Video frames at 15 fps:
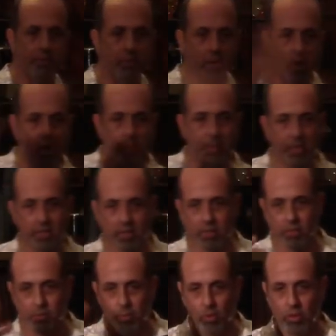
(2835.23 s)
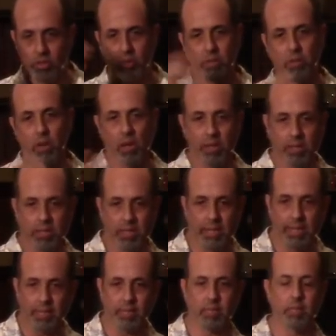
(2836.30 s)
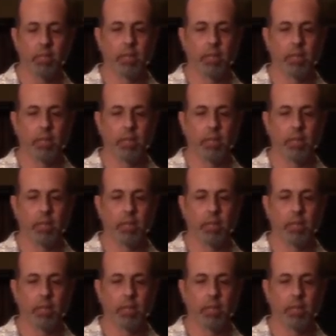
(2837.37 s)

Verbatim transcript: and hobbies and sports and all these things.